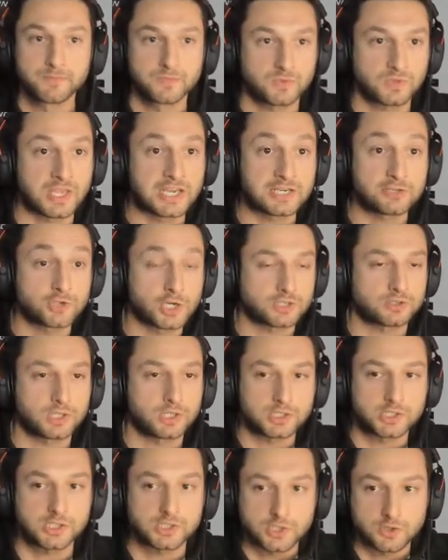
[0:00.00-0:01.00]

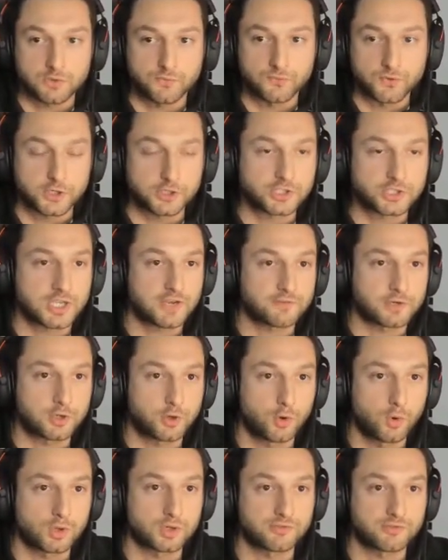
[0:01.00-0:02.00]
This is your first ever
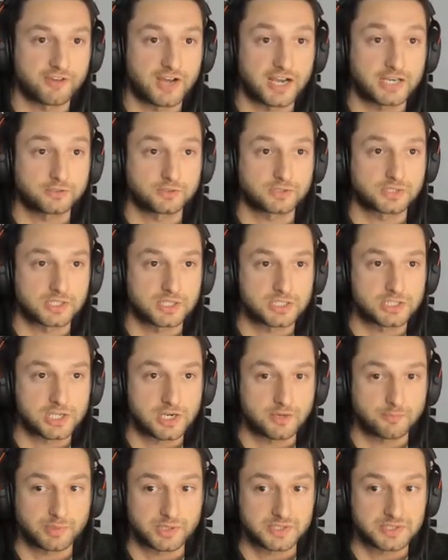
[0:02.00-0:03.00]
quarterfinals in the
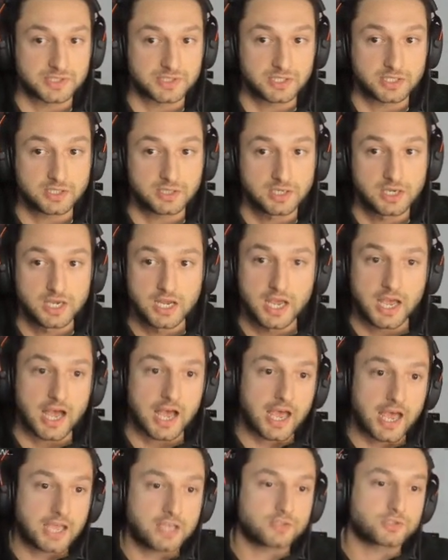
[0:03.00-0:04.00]
Champions League.
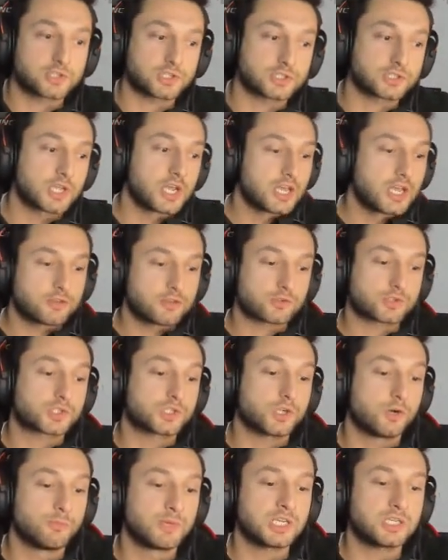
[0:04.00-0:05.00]
There's
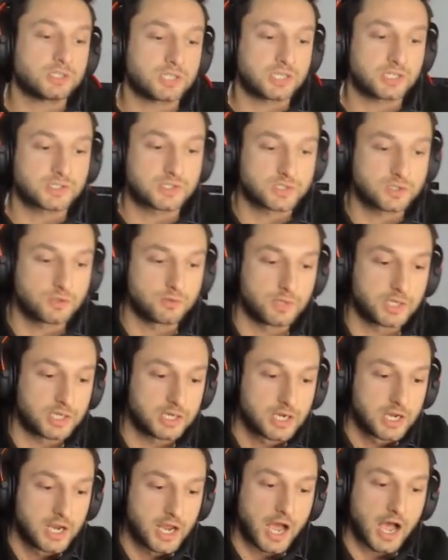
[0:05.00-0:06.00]
so many things to it.
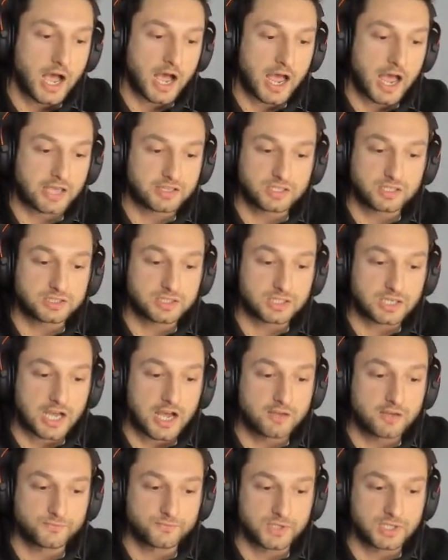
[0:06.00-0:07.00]
I think the
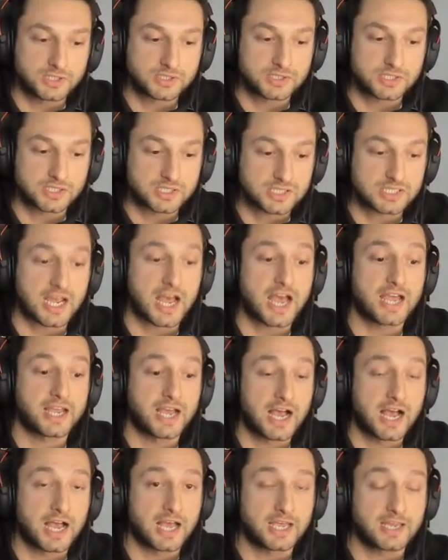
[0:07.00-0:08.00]
confidence is sky
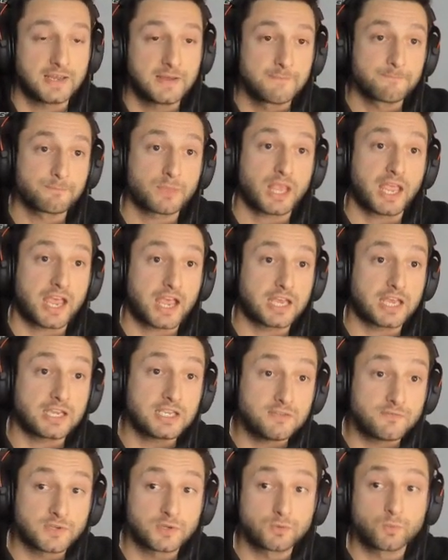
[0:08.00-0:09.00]
high. And
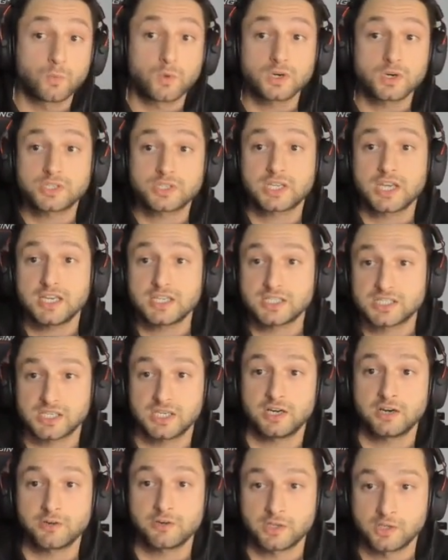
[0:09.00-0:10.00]
even worst case
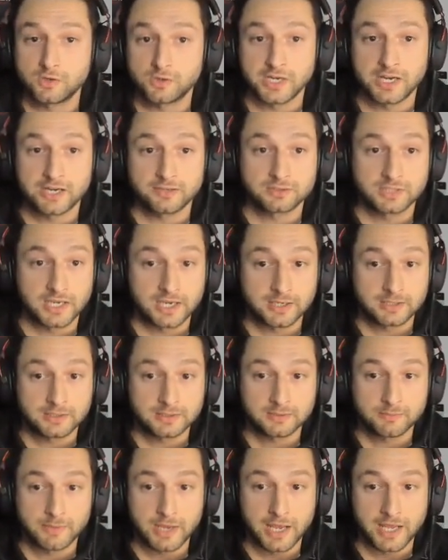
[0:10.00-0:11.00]
scenario now, Dan
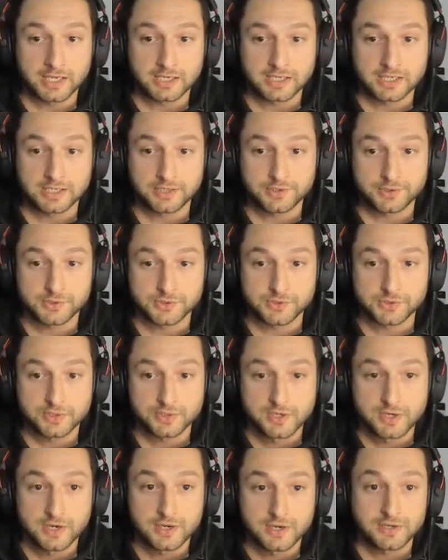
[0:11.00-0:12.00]
and Matt, is
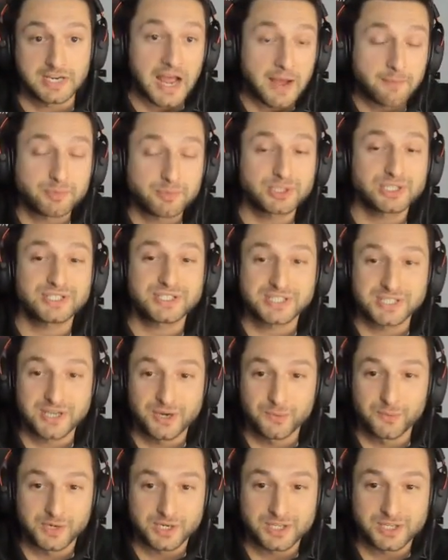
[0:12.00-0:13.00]
Napoli
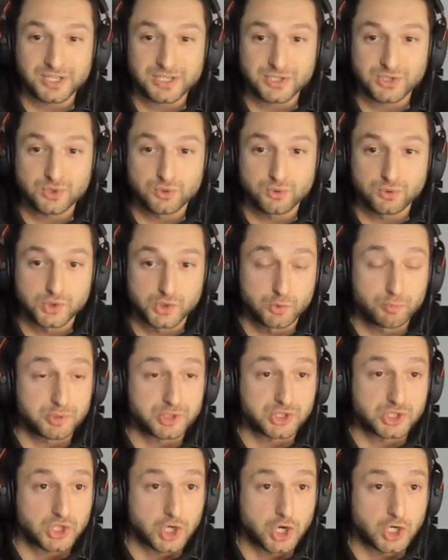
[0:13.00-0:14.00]
sell one of these two
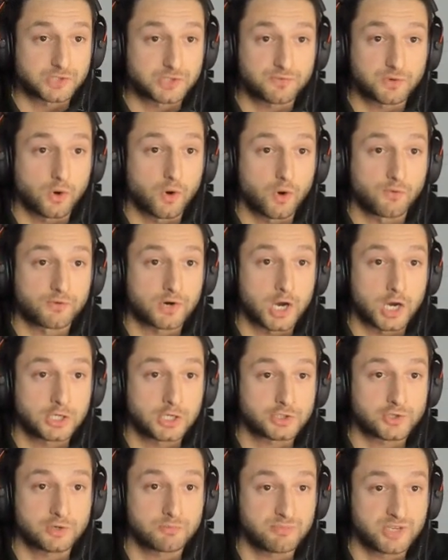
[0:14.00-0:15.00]
superstars for over
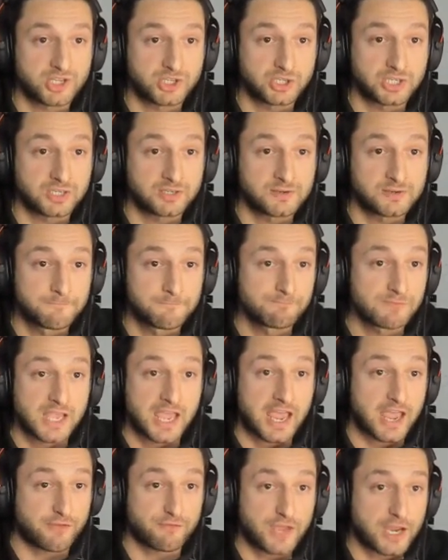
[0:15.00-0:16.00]
100 million.
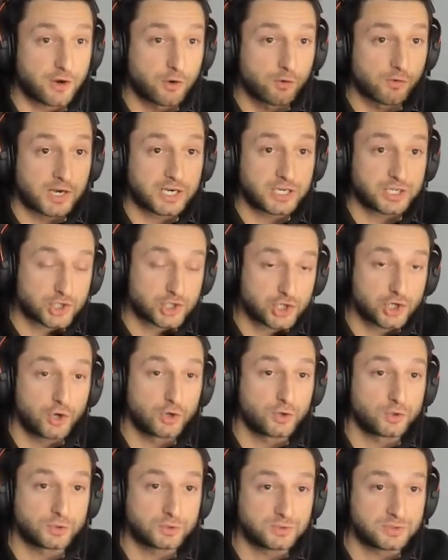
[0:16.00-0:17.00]
And they already
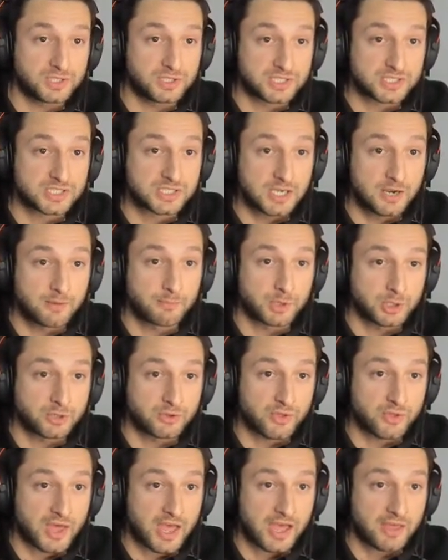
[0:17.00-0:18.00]
showed this summer
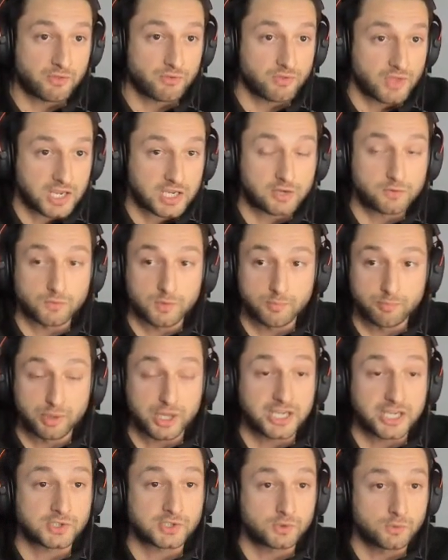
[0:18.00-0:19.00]
that they could
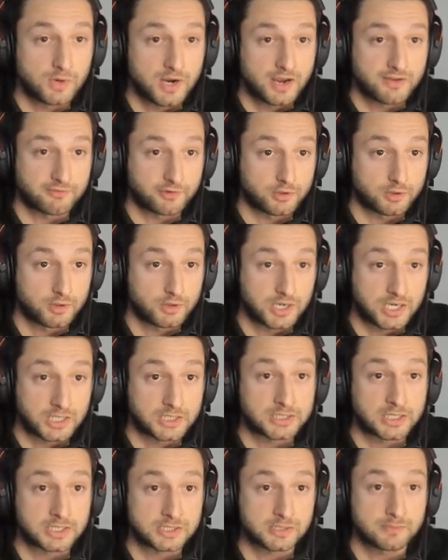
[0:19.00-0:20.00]
replace whoever, and it
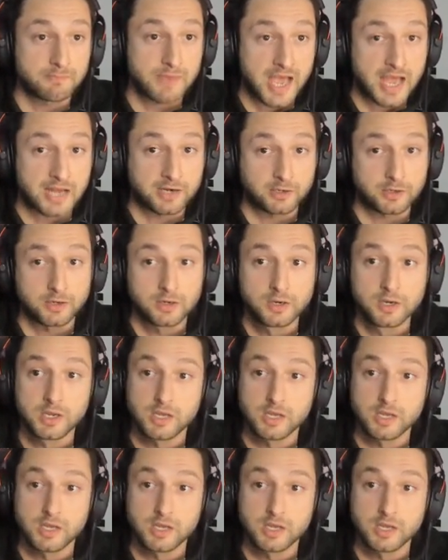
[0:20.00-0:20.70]
doesn't matter.